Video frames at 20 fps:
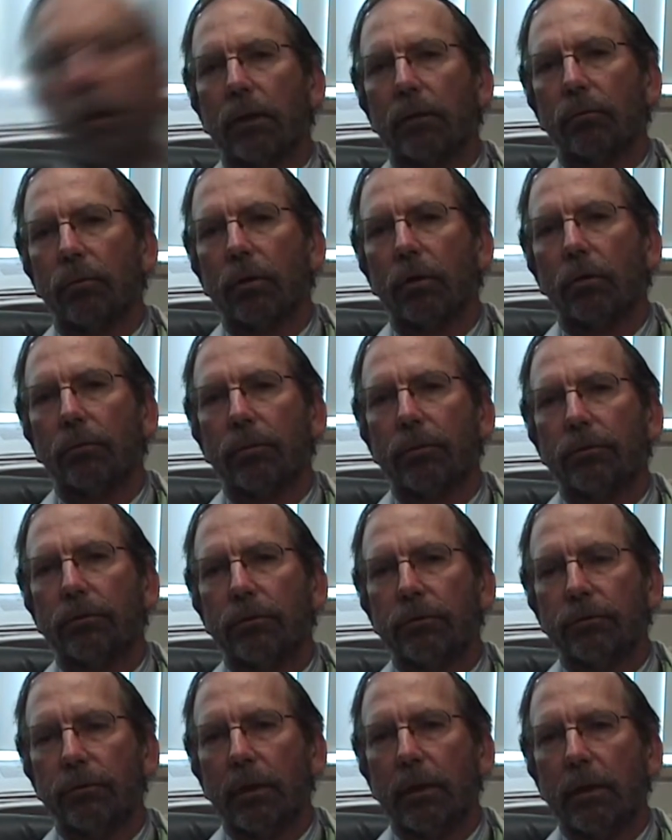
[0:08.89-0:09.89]
Rehoboth
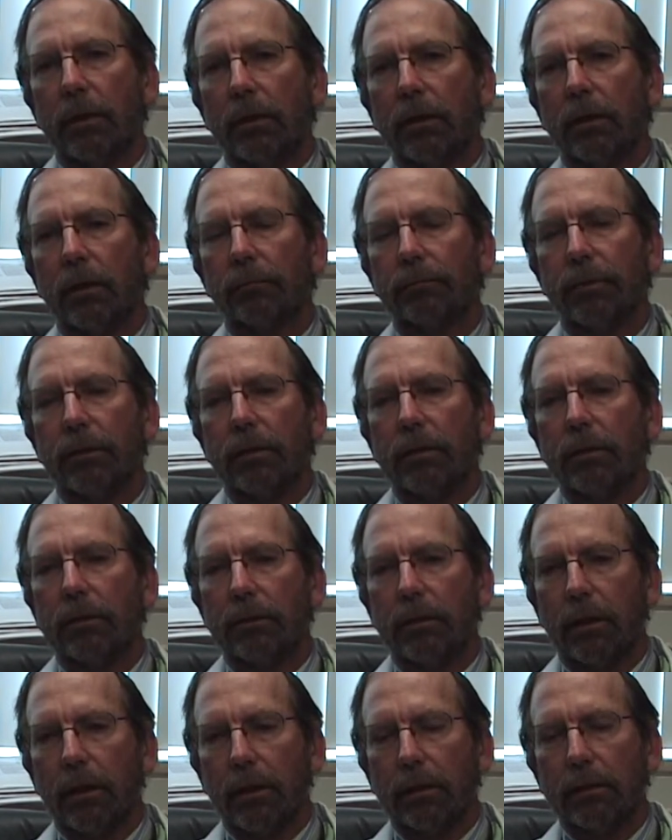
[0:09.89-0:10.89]
is a company
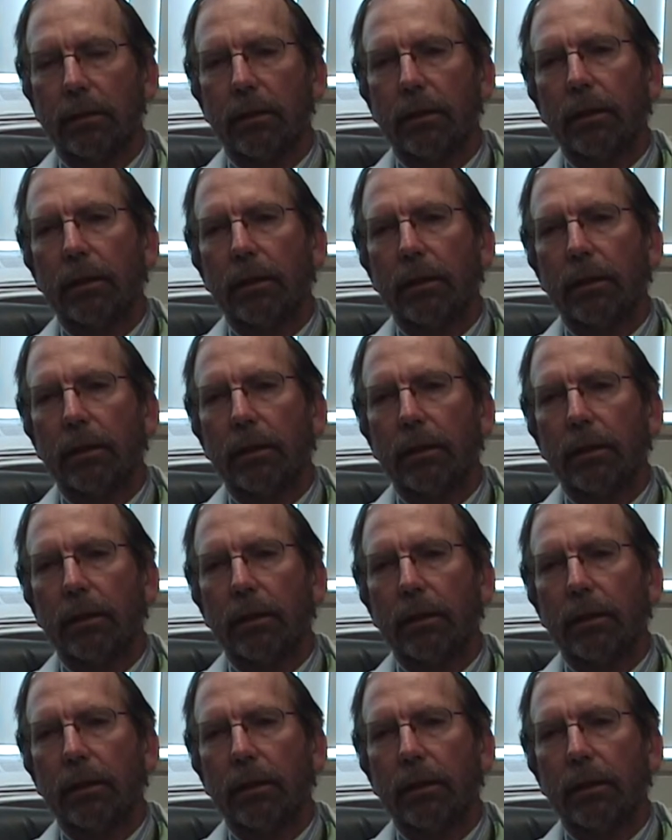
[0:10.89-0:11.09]
that